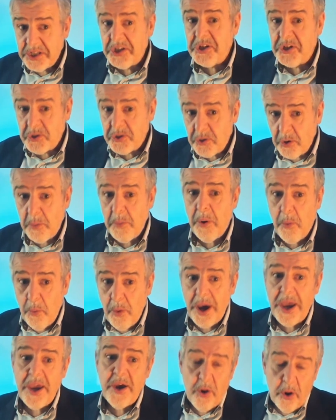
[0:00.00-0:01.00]
in some
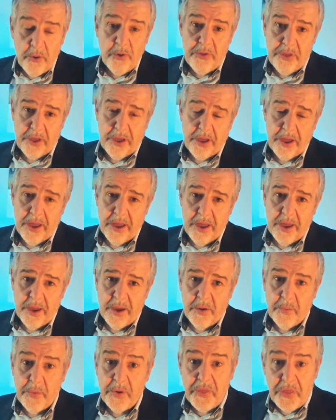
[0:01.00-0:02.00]
way or other
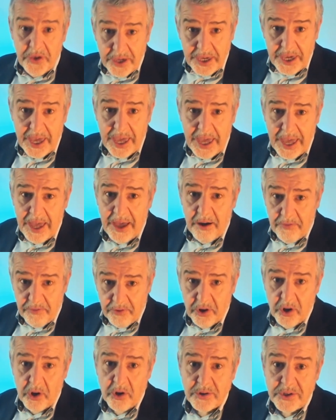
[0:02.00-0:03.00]
with the care
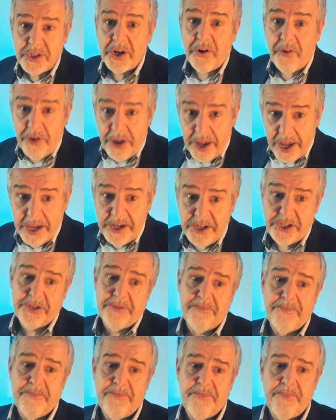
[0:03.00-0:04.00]
of God's
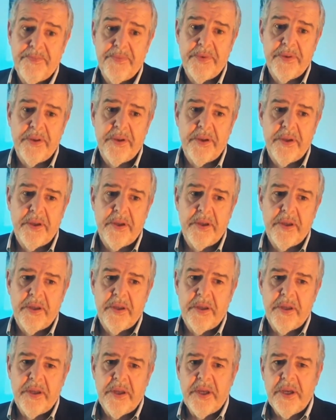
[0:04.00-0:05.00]
creation.
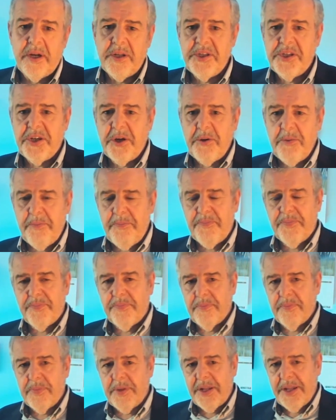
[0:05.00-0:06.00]
And so
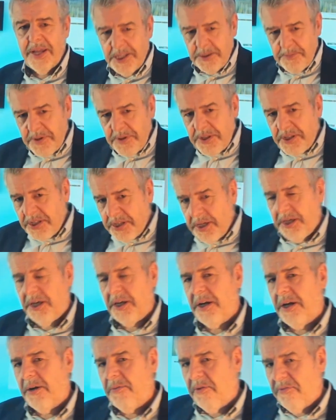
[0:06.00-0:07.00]
let's
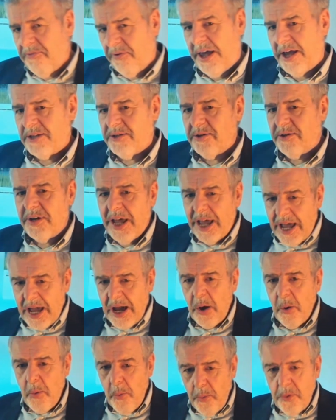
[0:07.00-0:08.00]
particularly reflect on
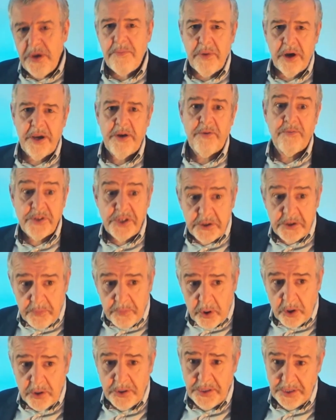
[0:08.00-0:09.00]
how we might
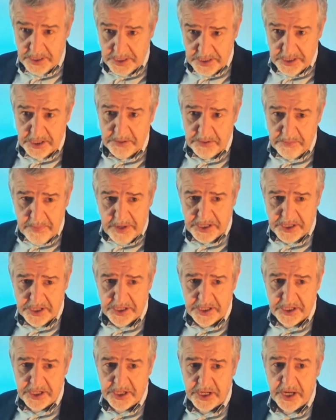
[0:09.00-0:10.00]
respond to this
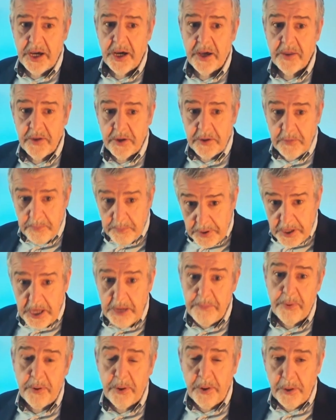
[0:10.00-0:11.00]
message that
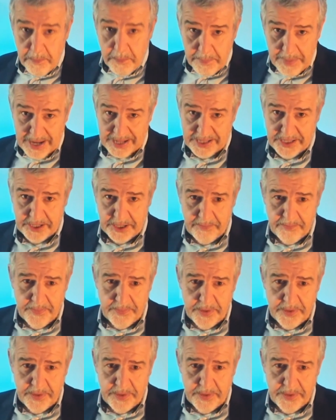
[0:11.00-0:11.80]
people matter.